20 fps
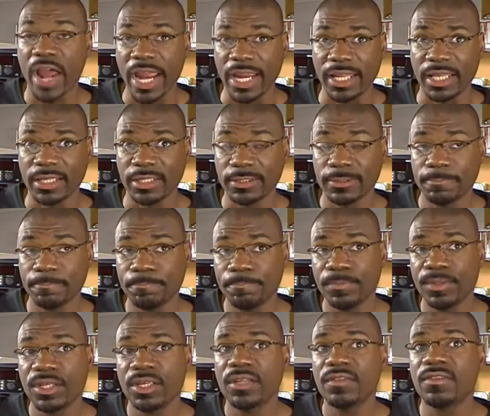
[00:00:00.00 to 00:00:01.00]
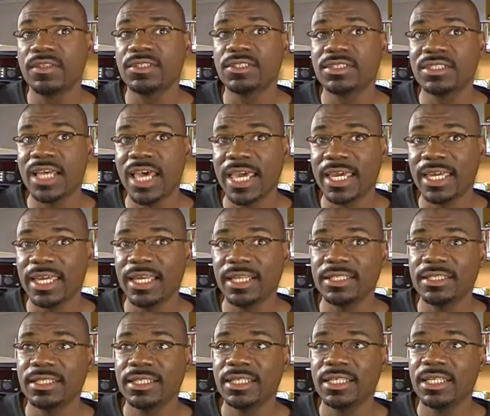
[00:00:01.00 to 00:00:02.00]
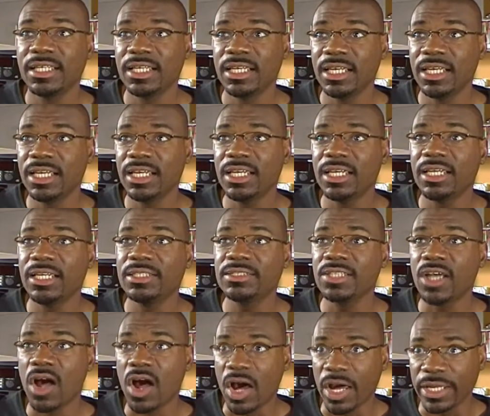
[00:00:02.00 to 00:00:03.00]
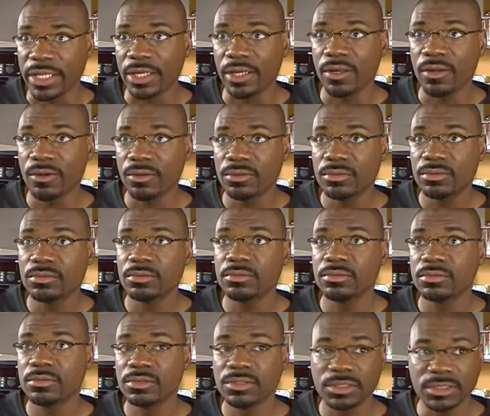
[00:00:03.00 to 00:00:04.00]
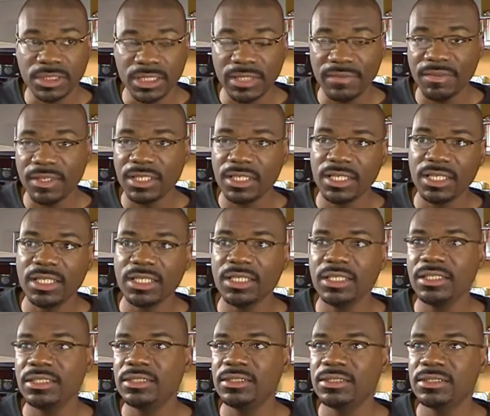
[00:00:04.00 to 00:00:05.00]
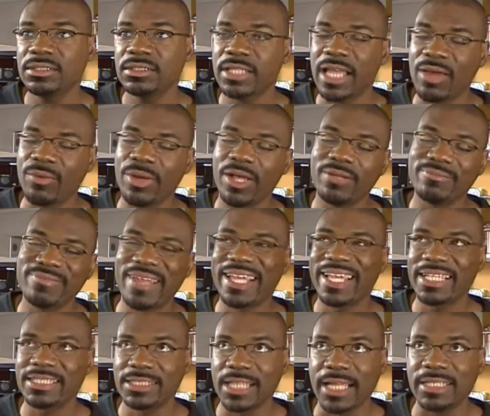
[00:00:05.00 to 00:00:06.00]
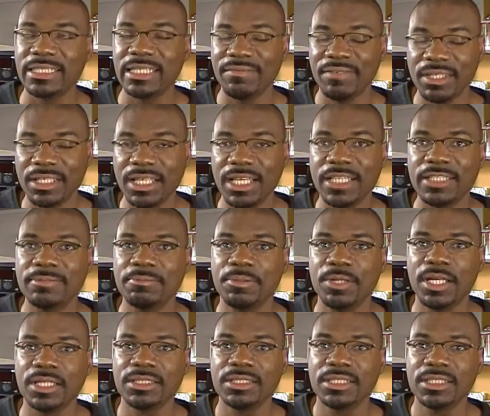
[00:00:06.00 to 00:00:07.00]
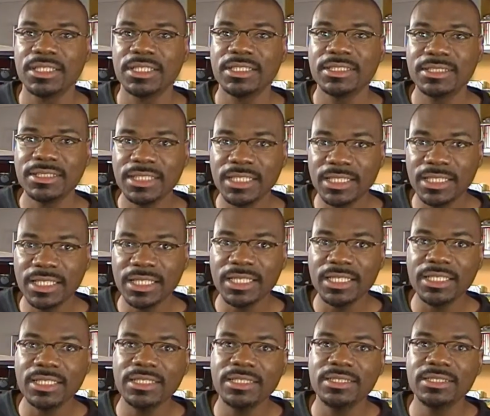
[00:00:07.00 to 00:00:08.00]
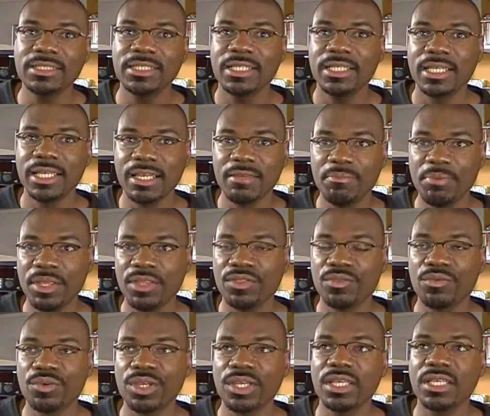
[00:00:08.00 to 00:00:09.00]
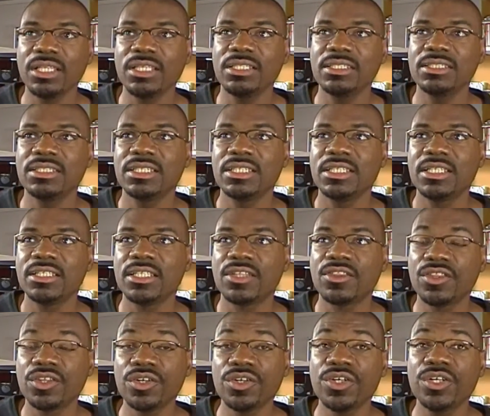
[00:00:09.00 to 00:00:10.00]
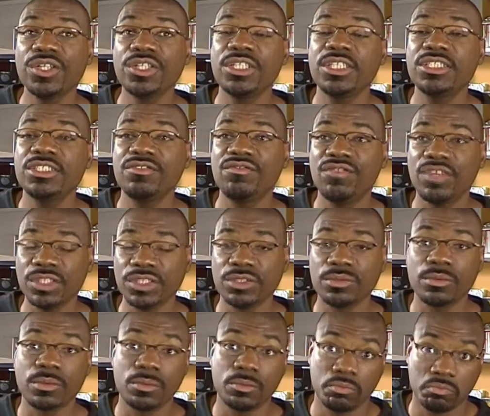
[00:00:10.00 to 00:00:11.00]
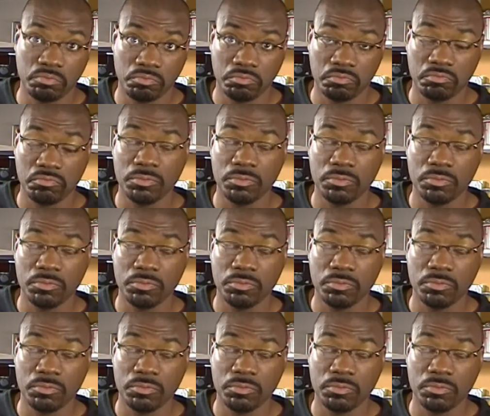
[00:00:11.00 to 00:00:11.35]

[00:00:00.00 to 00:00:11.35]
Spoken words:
writing. The second is audio, DVDs, I guess not DVDs, but CDs, MP3s. The third is visual.